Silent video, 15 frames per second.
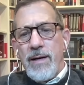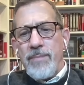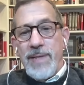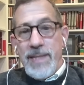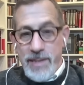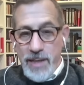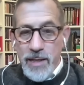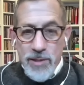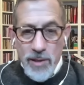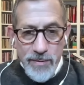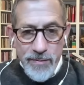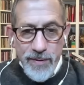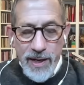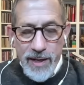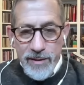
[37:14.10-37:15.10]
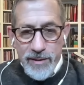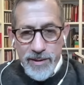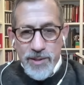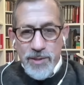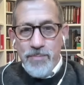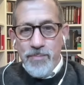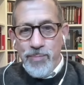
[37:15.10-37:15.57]
intent on
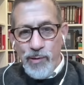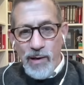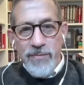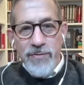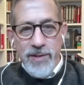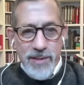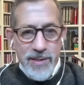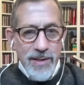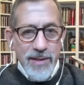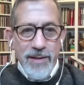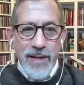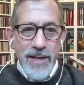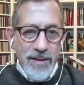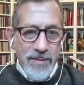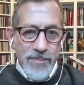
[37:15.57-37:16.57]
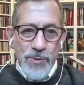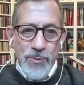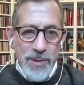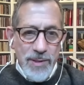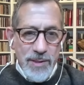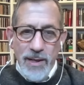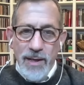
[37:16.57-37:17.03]
violence, prefaced their names
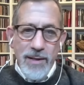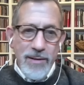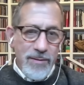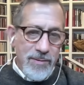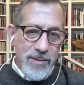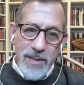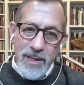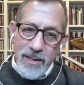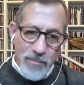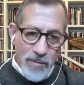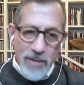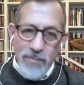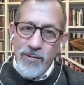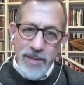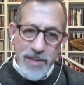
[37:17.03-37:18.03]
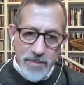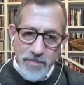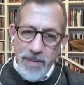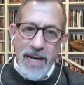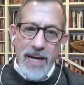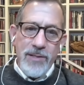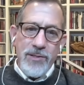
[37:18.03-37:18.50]
with titles like Reverend
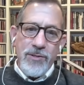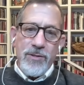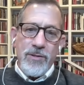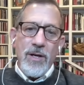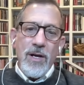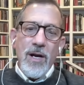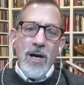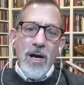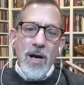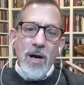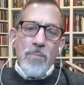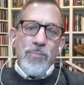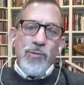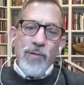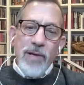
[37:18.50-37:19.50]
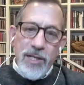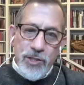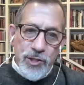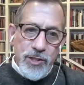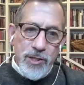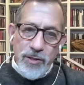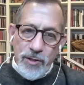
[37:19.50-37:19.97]
and Pastor,
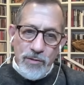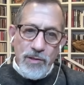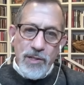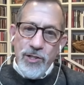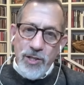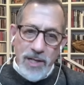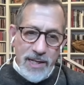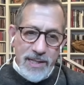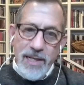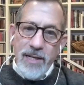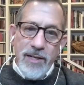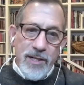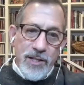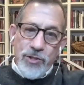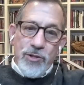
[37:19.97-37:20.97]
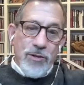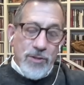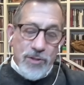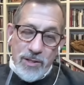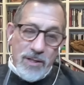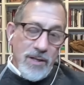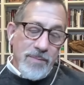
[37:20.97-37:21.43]
preached in the Christian Identity
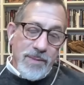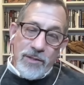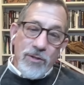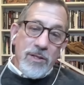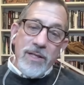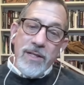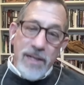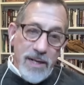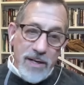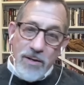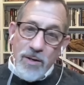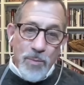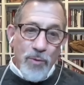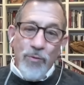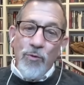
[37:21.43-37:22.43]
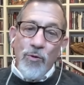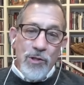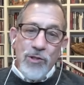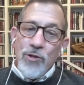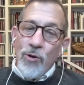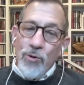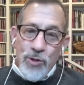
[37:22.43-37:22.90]
Church. I mean, look, in an era before
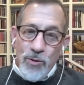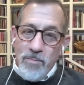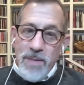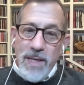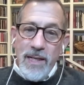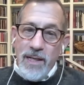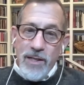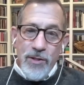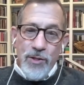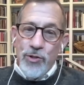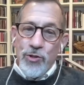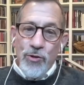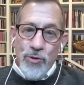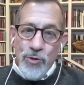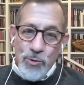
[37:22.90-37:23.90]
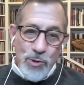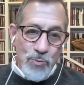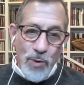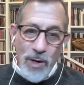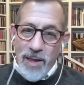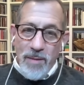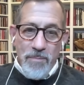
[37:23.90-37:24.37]
social media, the church was
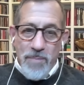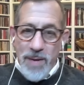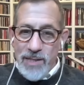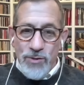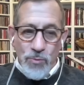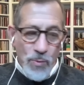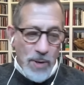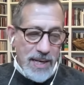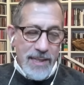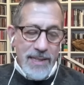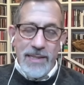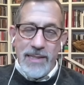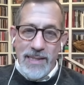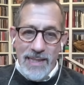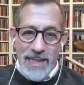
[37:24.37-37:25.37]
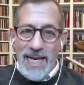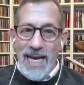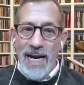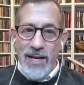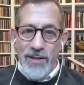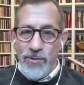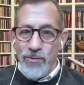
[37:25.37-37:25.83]
one of the best ways to
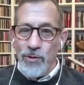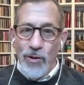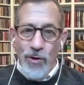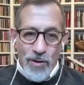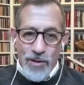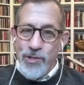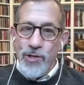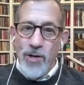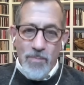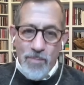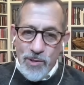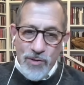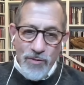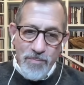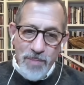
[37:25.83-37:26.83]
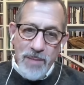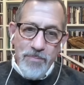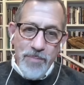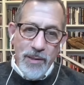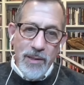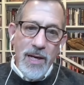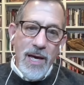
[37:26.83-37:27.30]
gather large numbers of
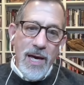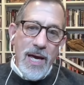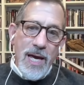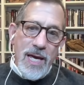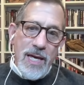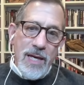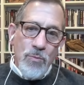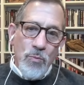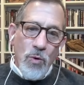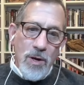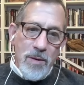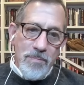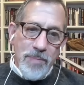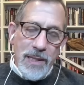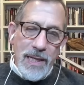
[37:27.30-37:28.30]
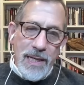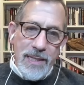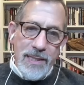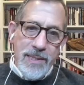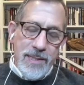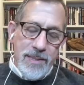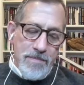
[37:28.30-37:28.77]
people in one
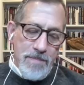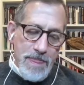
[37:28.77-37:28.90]
place.